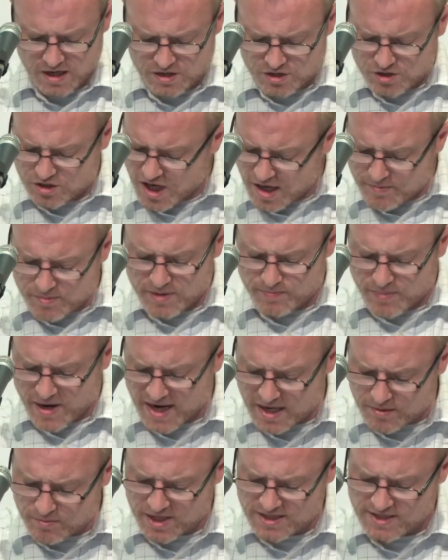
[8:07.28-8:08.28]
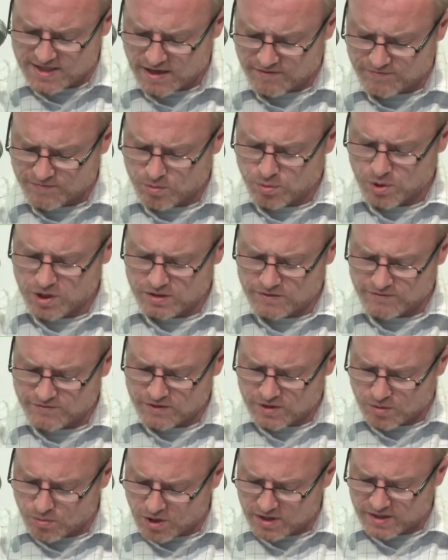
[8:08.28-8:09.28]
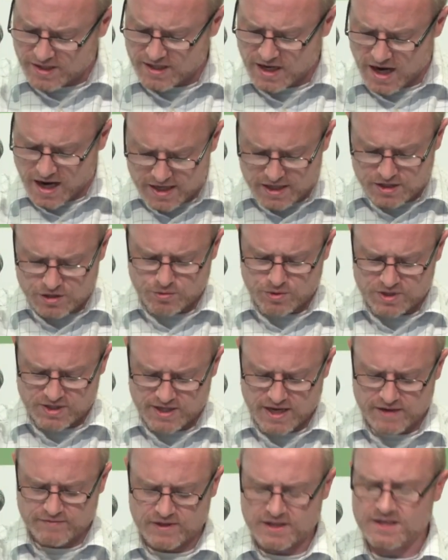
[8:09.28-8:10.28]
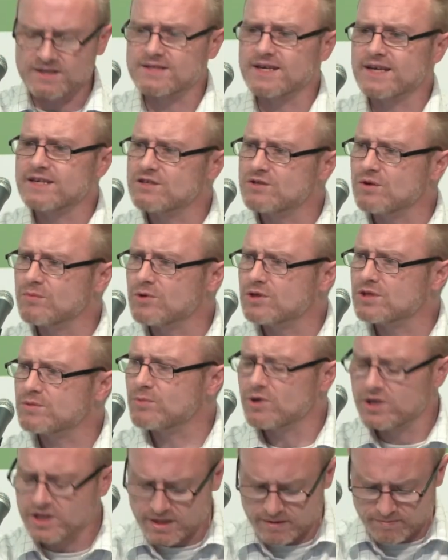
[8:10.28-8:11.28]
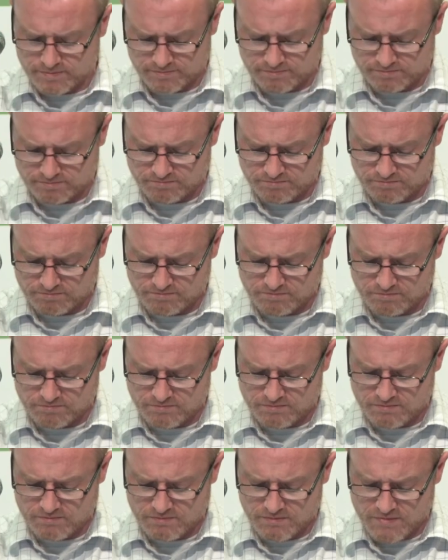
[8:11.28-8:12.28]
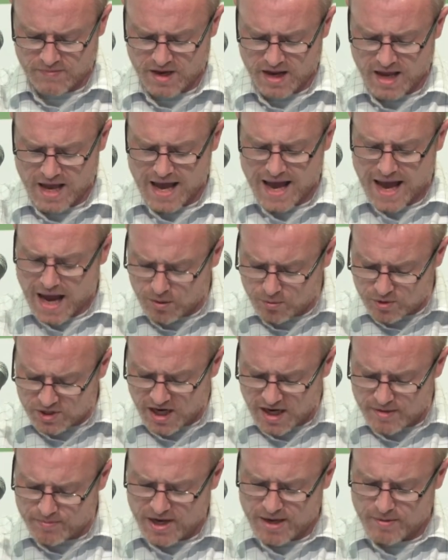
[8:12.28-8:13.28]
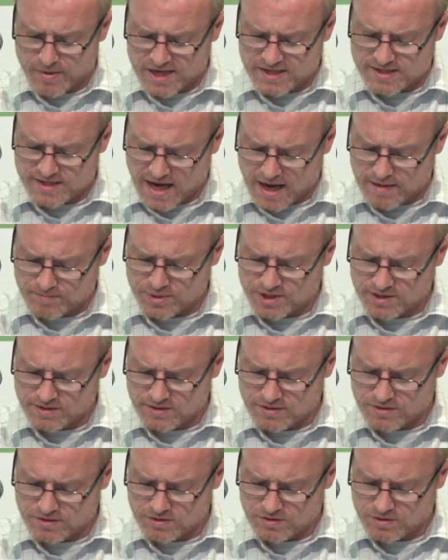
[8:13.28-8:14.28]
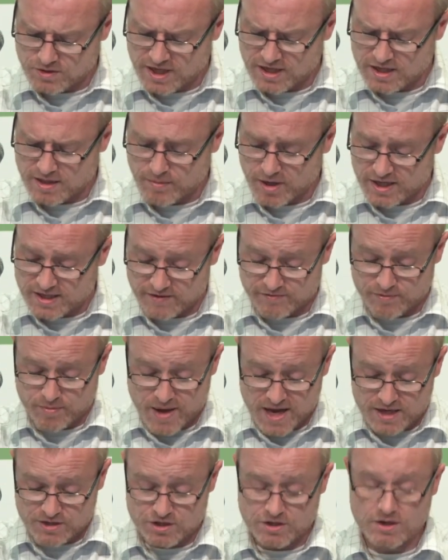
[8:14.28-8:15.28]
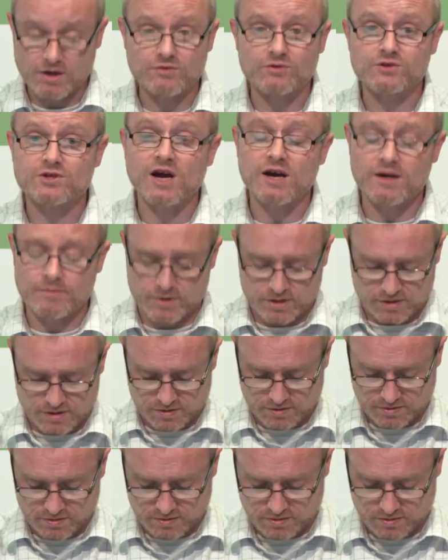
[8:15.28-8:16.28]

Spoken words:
Should I be paying myself for the work that I do and saving the state so much money? How would I pay my stamps so that I might have a pension on retirement?